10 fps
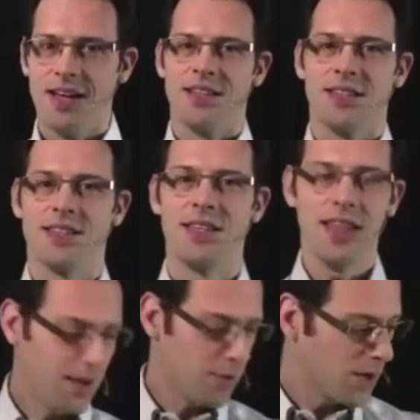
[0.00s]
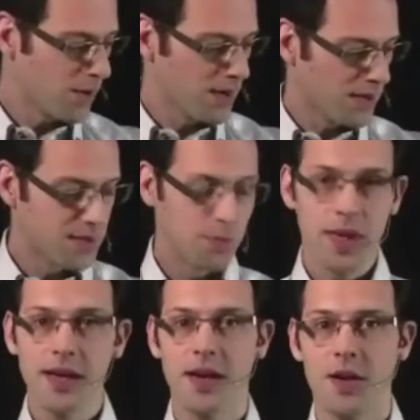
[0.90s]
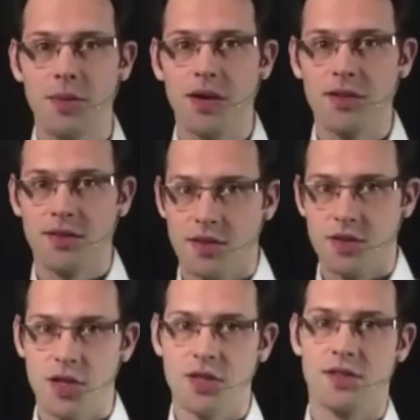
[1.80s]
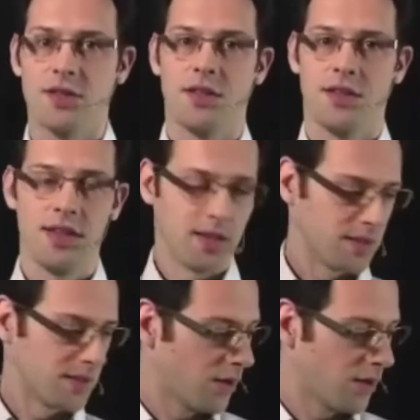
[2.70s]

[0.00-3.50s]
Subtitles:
Today we will speak about just this.